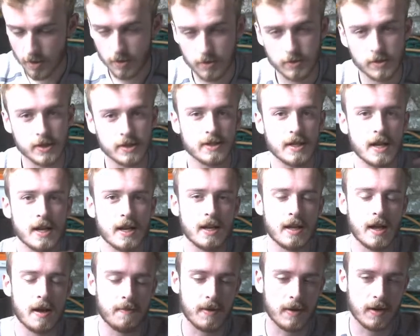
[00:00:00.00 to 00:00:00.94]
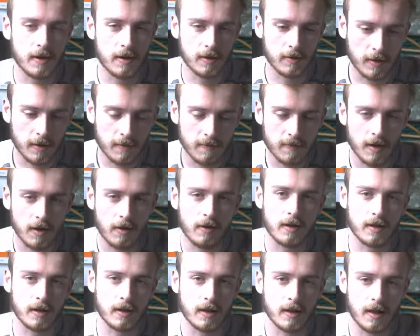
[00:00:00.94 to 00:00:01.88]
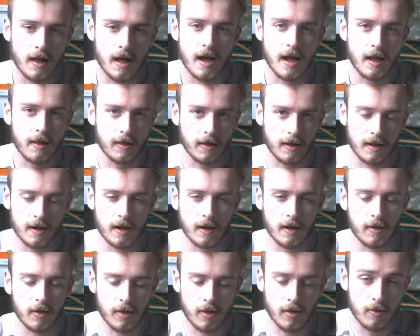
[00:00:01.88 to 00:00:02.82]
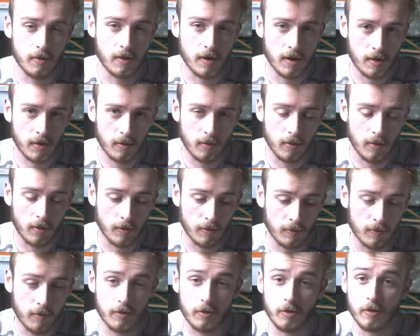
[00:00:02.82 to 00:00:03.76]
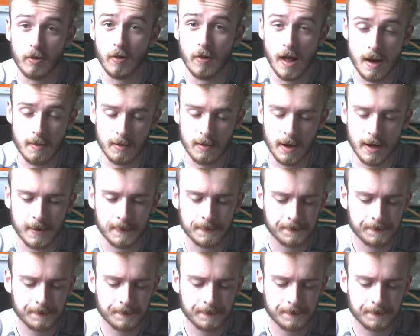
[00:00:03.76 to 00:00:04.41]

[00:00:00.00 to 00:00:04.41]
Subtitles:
just setting up and configuring the client that connects to Discord through the library.